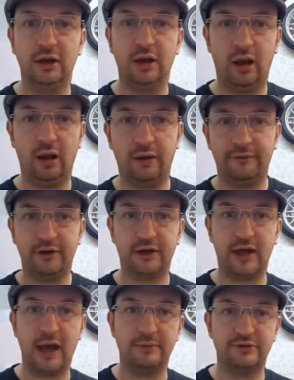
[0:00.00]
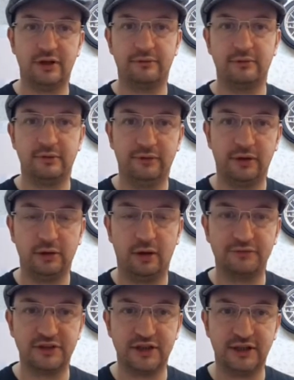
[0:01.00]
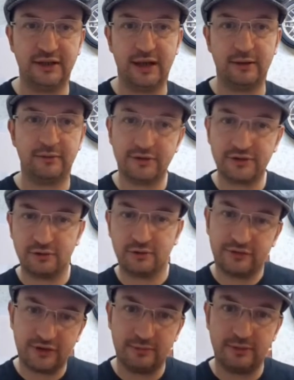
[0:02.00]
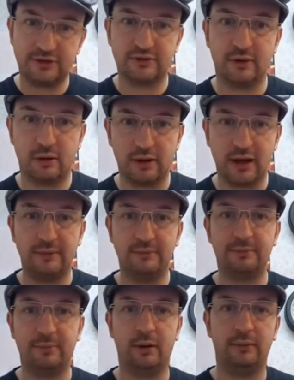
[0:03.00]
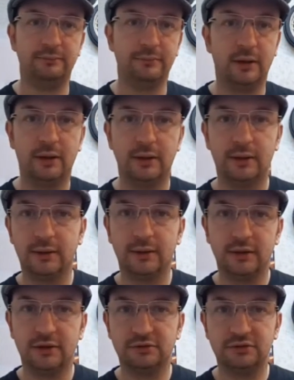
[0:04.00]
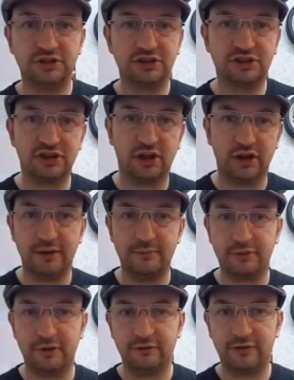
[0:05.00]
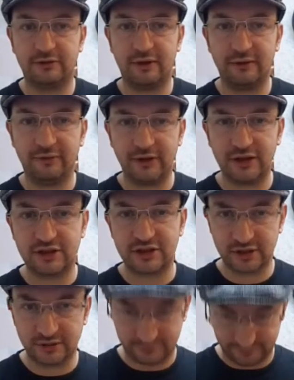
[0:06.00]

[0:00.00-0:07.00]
lot of her games that I've seen now, they're sort of similar to old games, but with just slightly improved graphics.